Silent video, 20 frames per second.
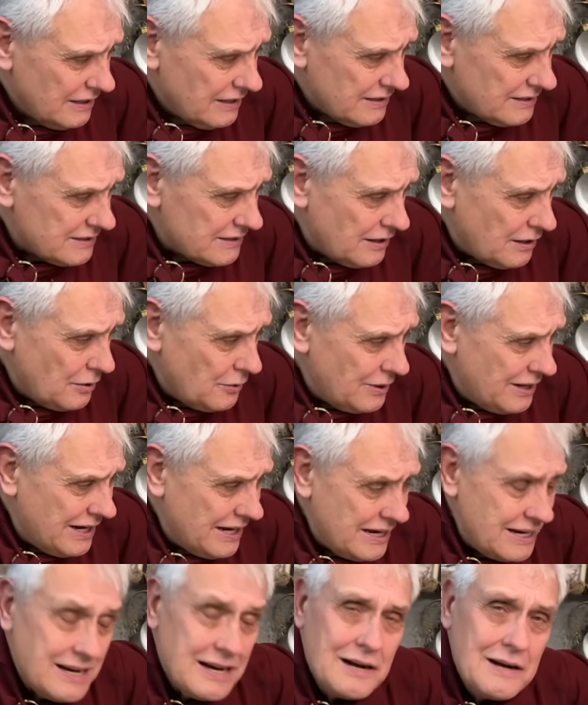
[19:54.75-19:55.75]
So
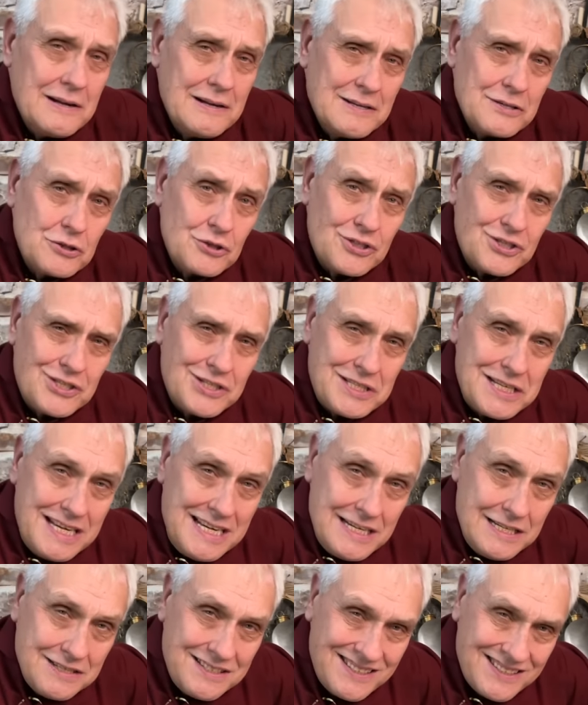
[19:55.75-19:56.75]
he
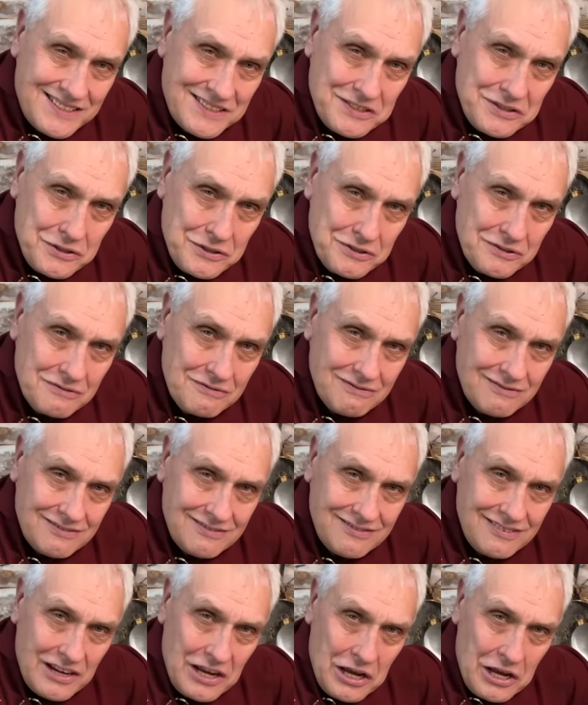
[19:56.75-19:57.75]
seizes
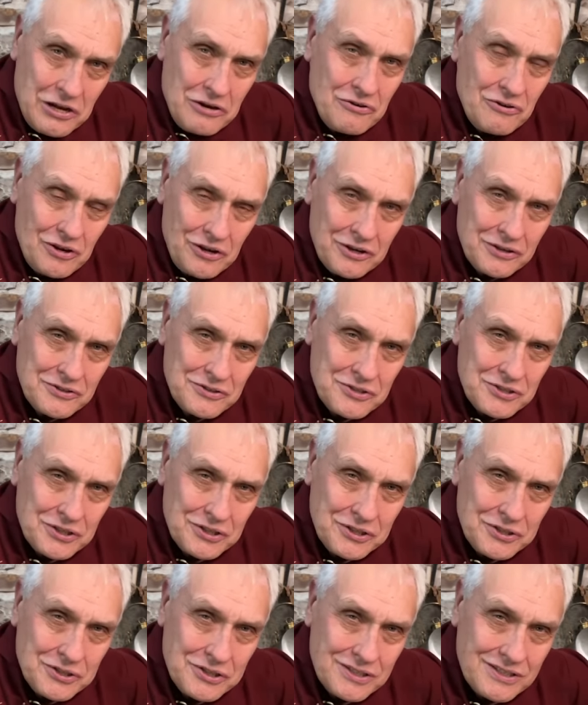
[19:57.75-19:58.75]
Indian
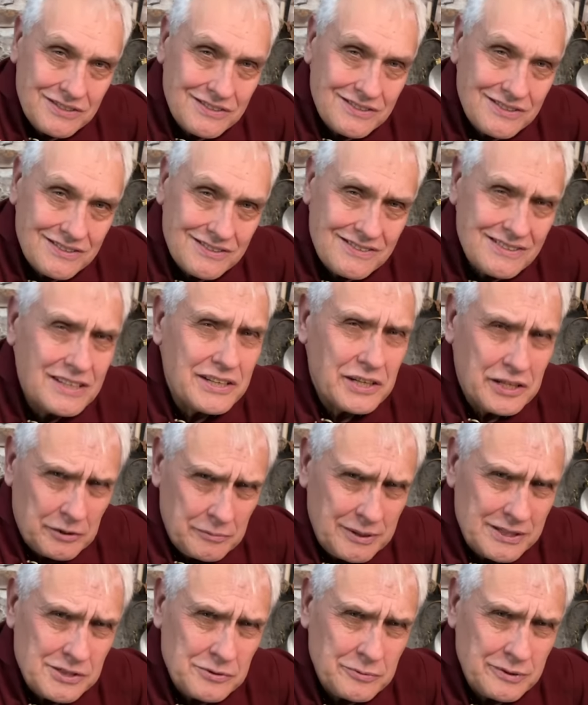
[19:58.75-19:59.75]
surgeons. So you can
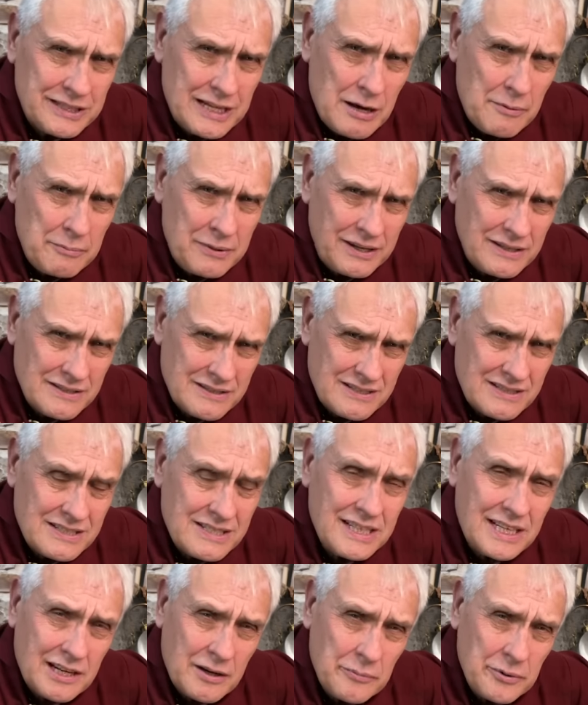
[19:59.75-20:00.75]
imagine what that means. Isn't
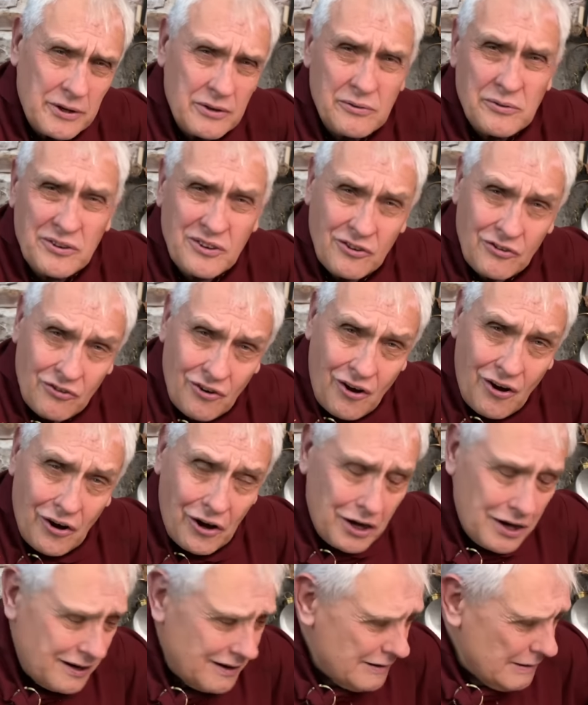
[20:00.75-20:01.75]
you come here or you
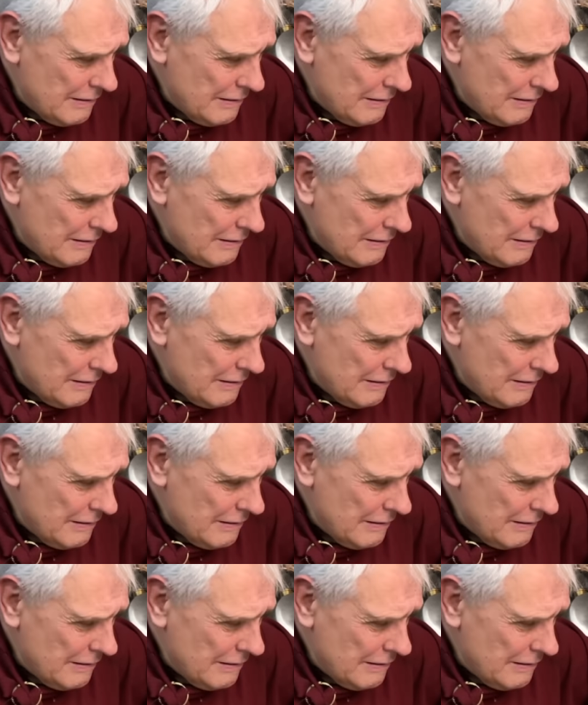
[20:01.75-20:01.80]
die?